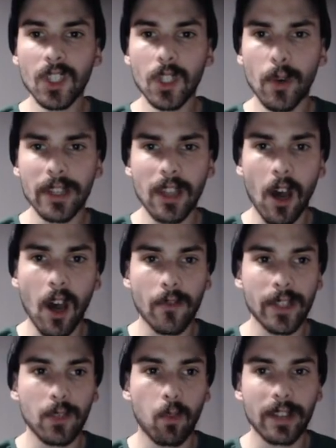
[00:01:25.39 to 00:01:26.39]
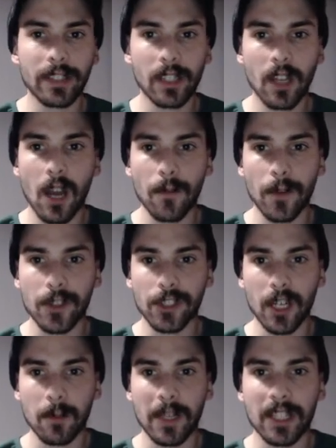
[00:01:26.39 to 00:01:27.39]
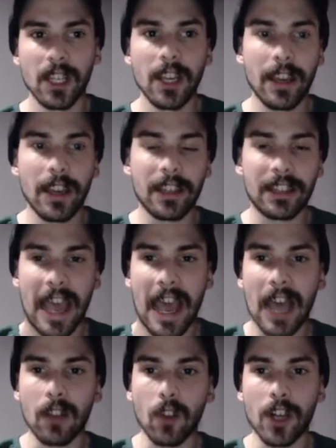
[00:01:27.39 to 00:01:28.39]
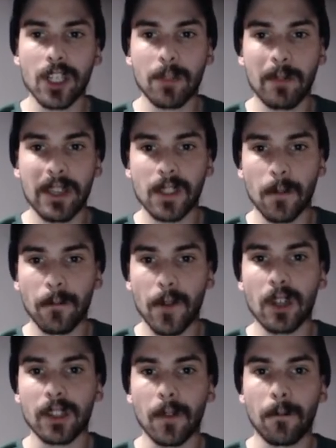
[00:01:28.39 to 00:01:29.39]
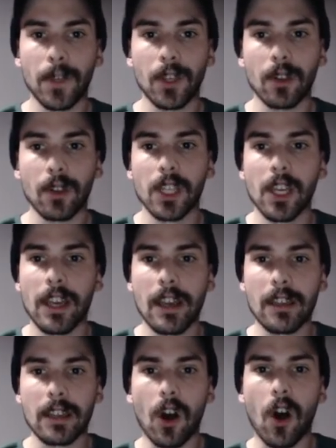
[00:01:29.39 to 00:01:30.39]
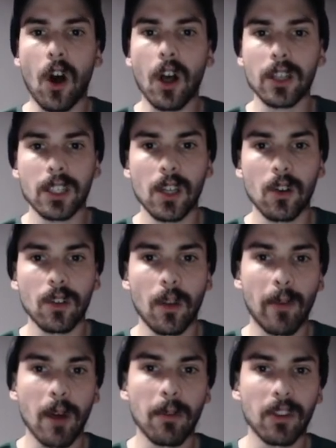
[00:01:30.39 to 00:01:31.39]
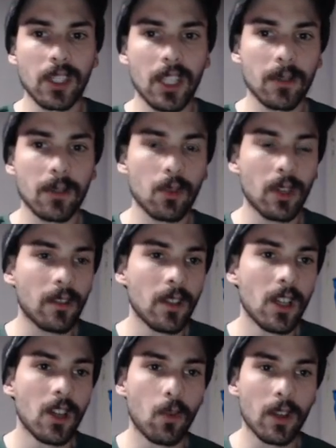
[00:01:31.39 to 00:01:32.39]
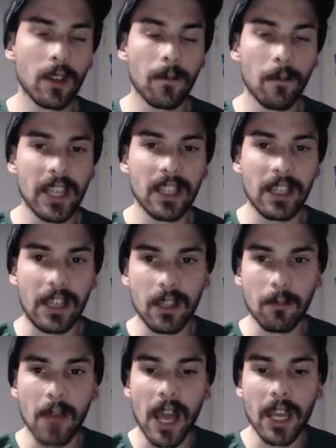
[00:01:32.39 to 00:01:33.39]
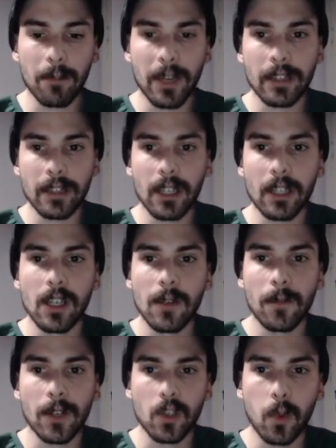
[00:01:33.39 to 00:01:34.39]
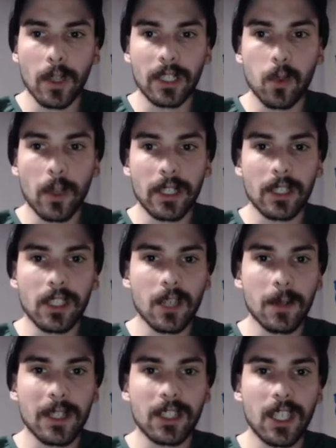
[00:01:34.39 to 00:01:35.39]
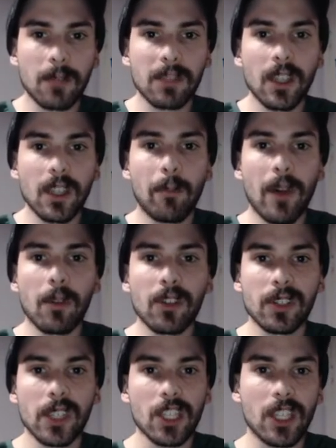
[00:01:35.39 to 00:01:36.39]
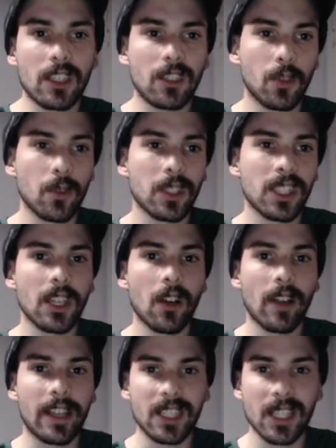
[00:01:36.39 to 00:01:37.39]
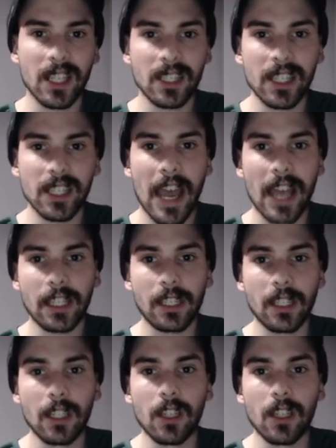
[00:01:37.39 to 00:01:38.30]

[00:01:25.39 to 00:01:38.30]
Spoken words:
who had already won their conference tournaments, and then the at-large bids to fill out the fields, and then also the bubble teams who would have made it in my opinion, for the 2020 tournament. Teams in the bubble such as UCLA, Cincinnati,